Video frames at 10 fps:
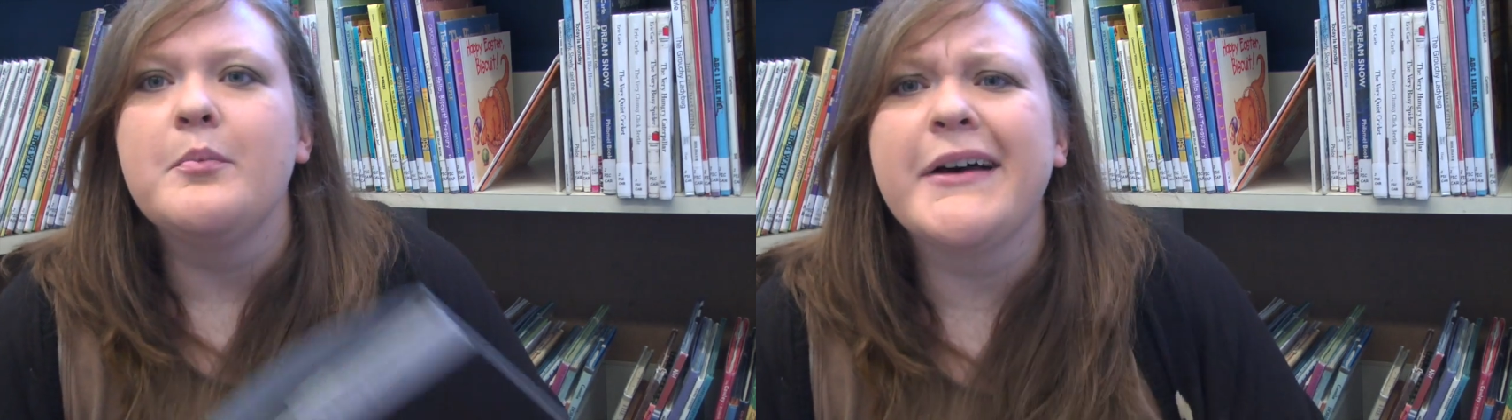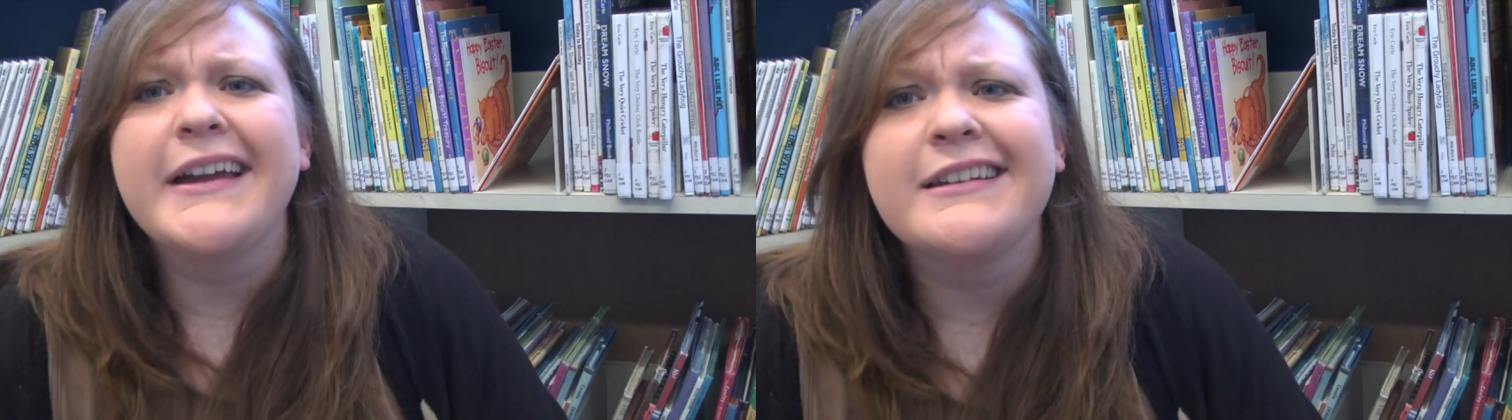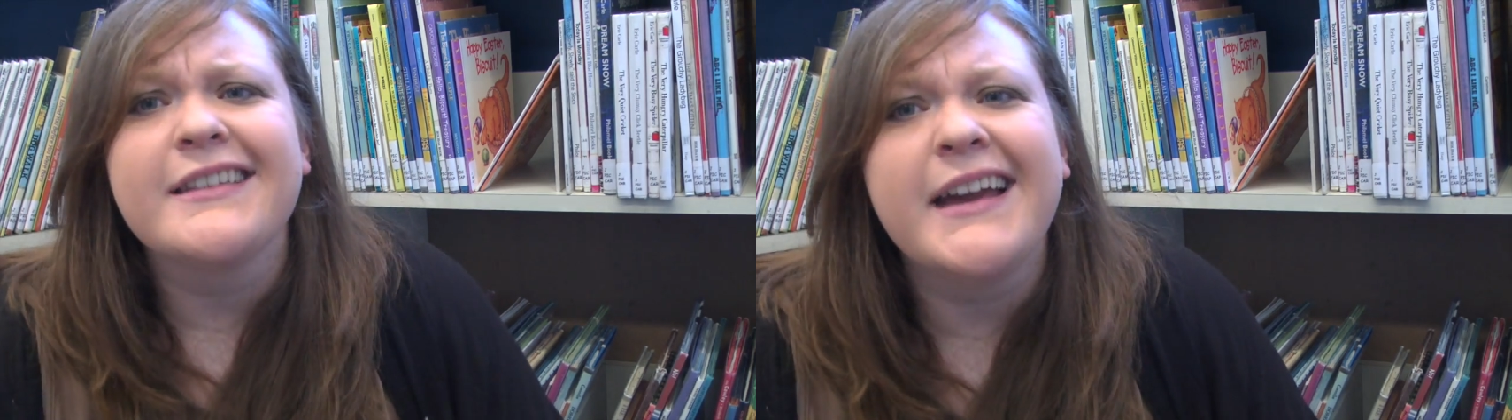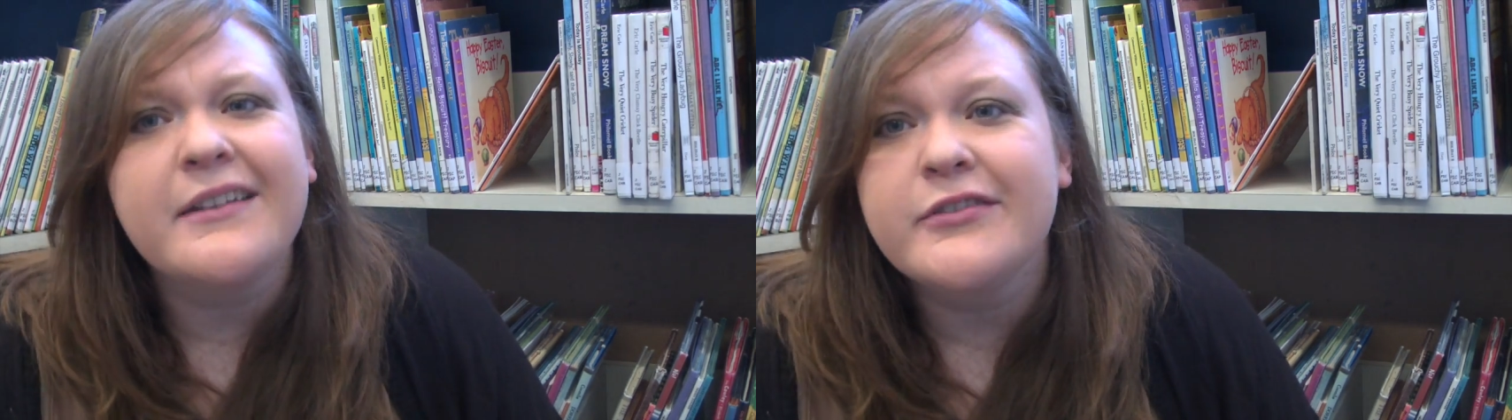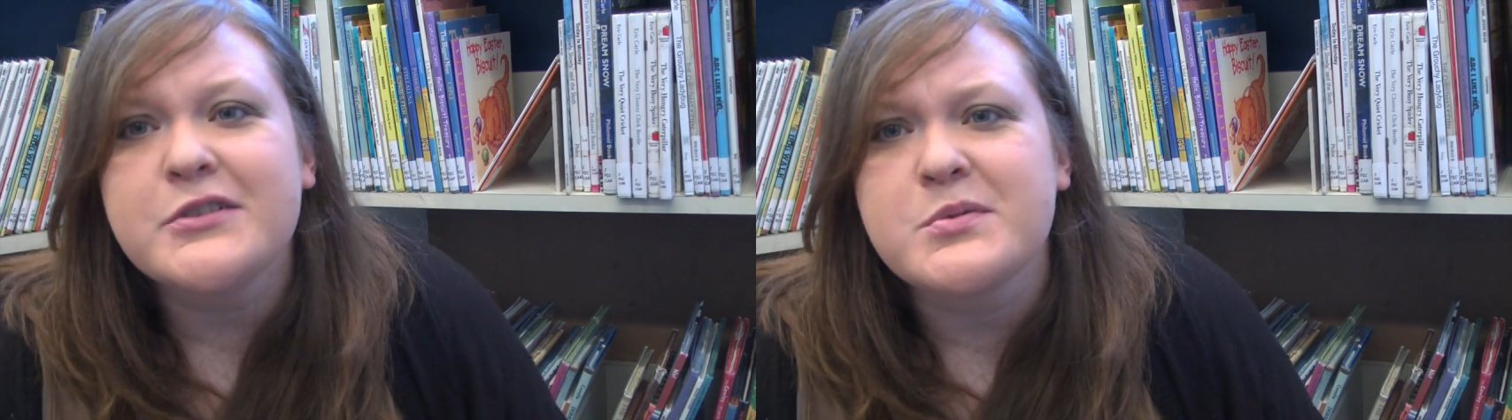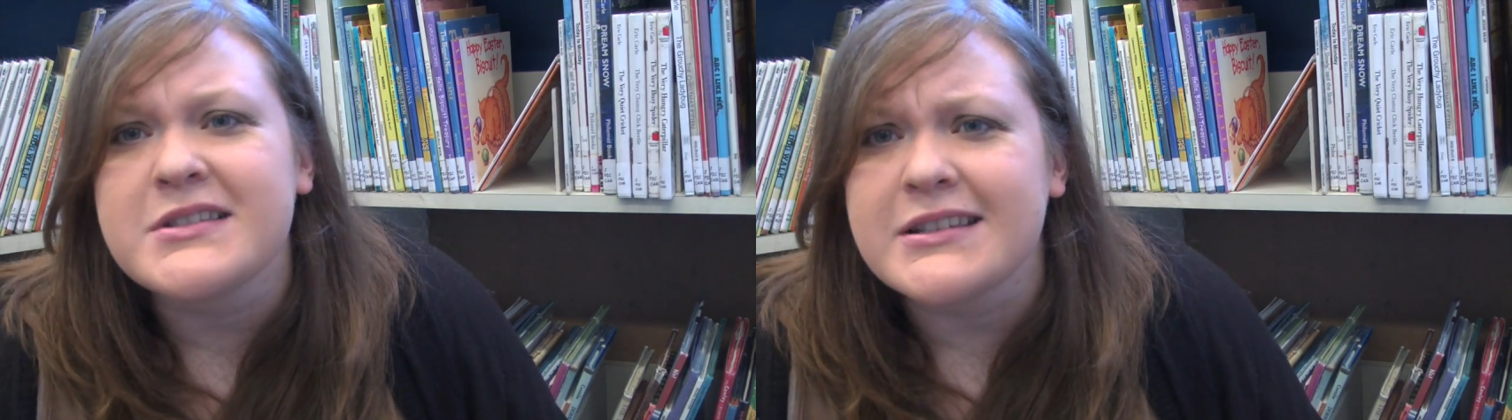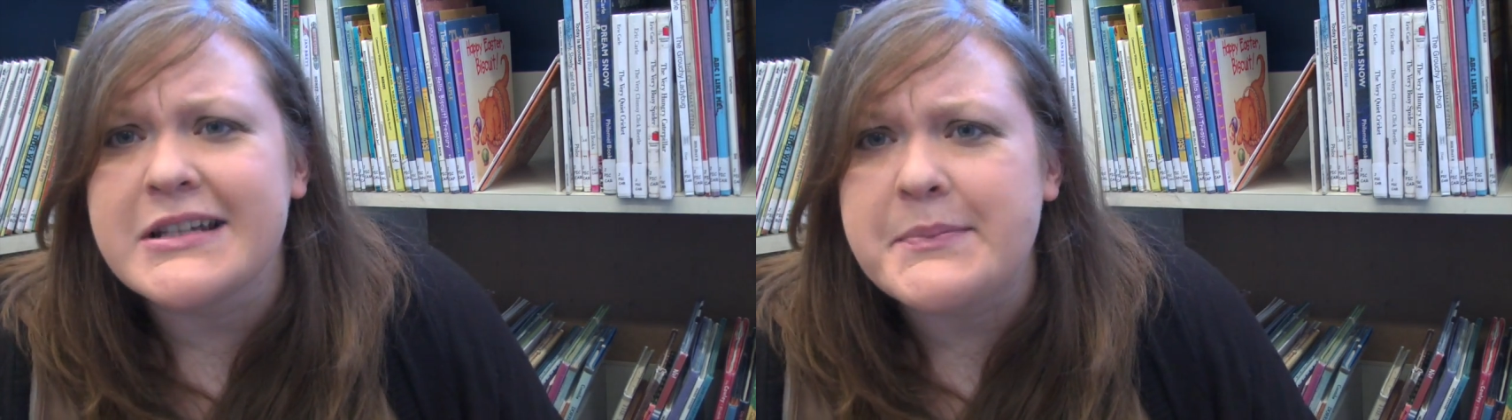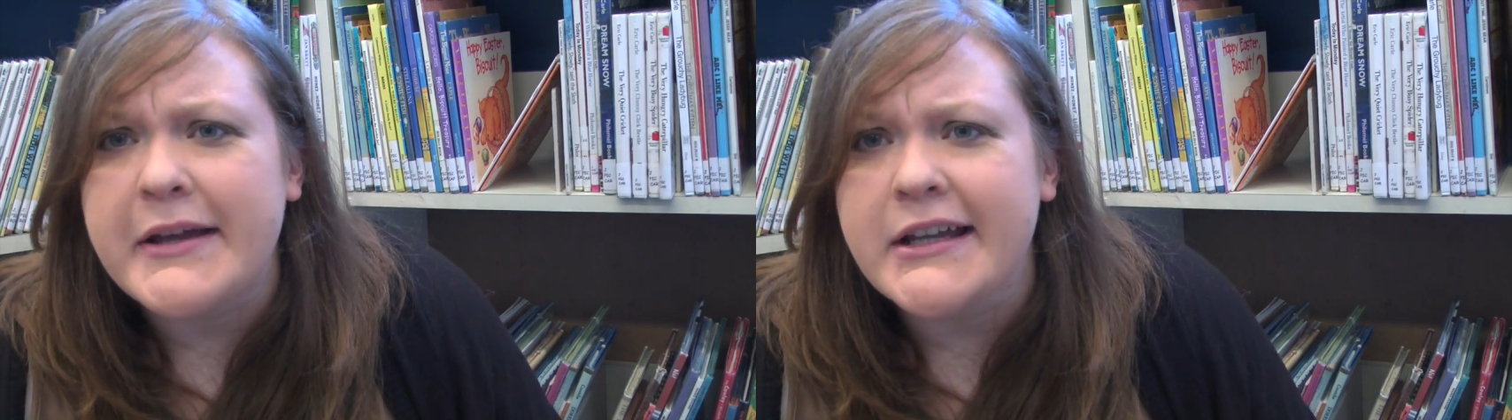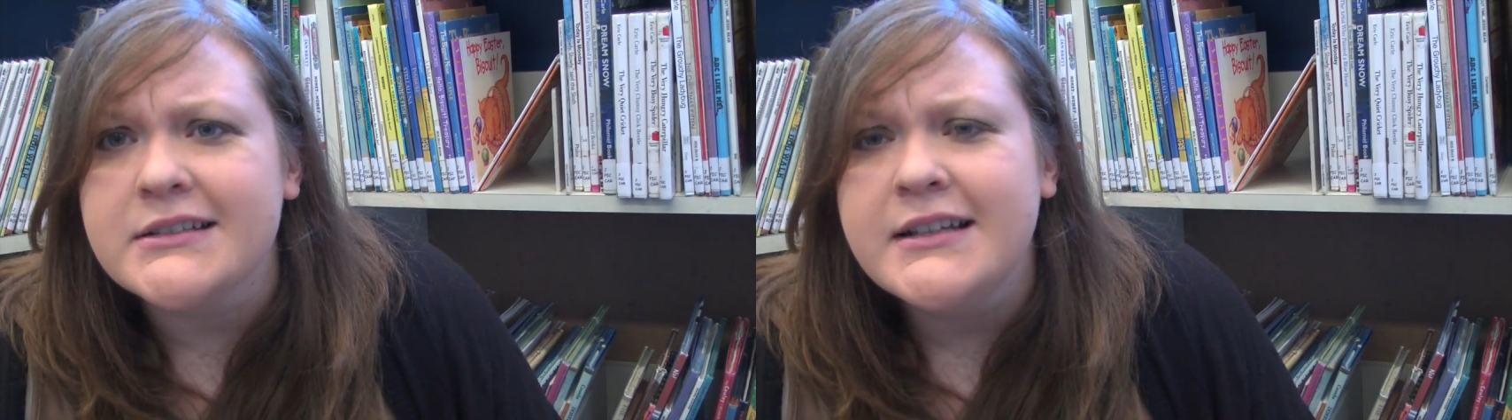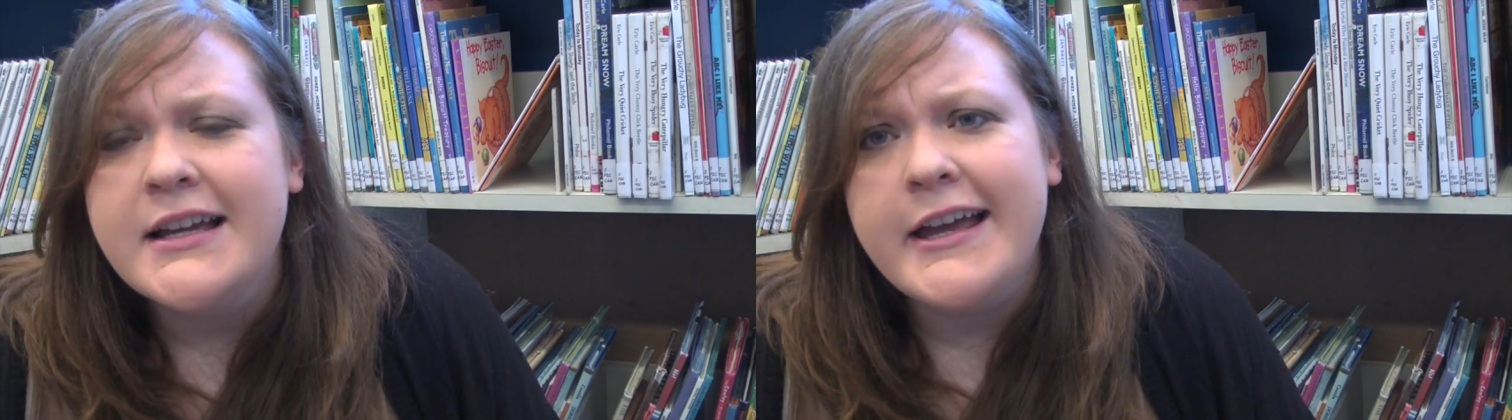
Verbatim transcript: But that fish was sleeping